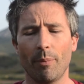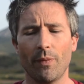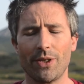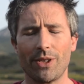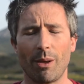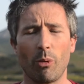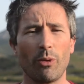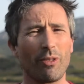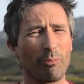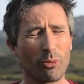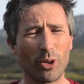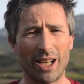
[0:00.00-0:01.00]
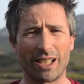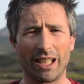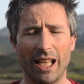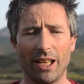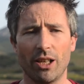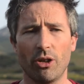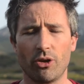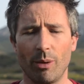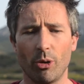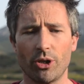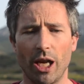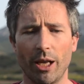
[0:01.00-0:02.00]
This summer we've practically had no
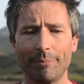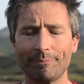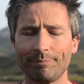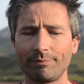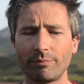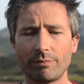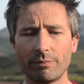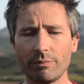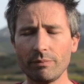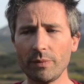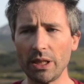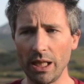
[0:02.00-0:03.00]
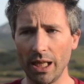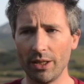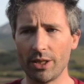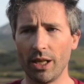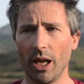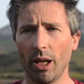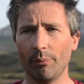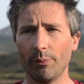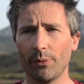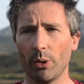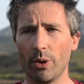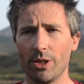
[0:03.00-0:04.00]
tramontane. And
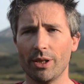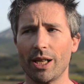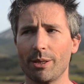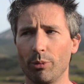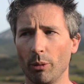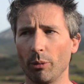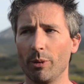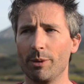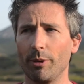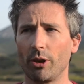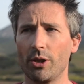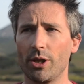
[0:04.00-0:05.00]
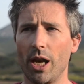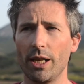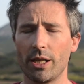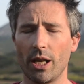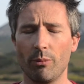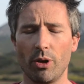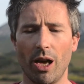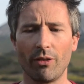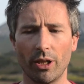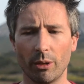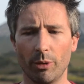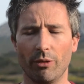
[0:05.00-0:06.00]
the reason that's a problem is because anytime you have a
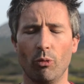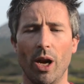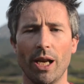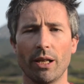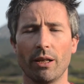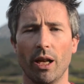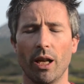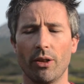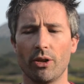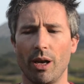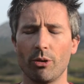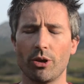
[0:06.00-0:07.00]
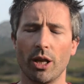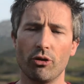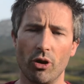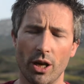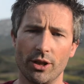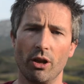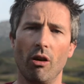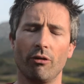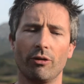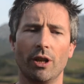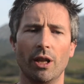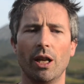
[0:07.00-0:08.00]
little bit of rain, the tramontane dries it
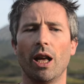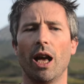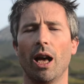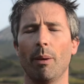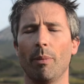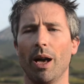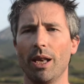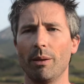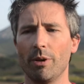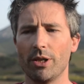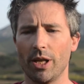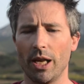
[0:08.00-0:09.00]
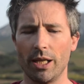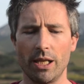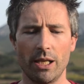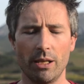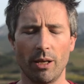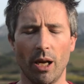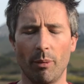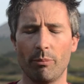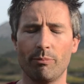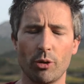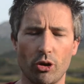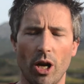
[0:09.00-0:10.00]
off, and it means that any
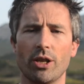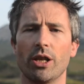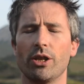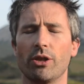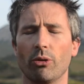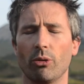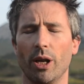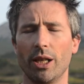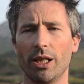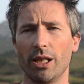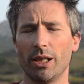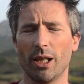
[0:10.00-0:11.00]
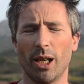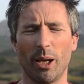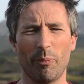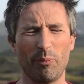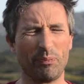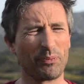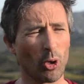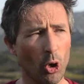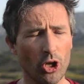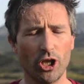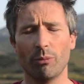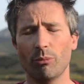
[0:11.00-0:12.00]
botrytis or any
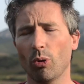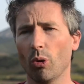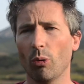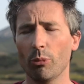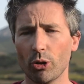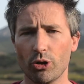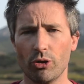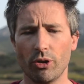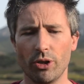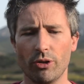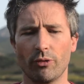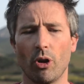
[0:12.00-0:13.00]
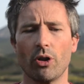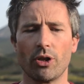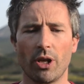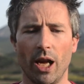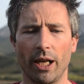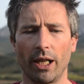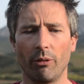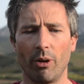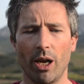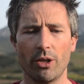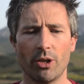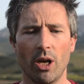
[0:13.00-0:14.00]
oidium or mildew that you've got hanging
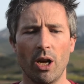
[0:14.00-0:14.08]
around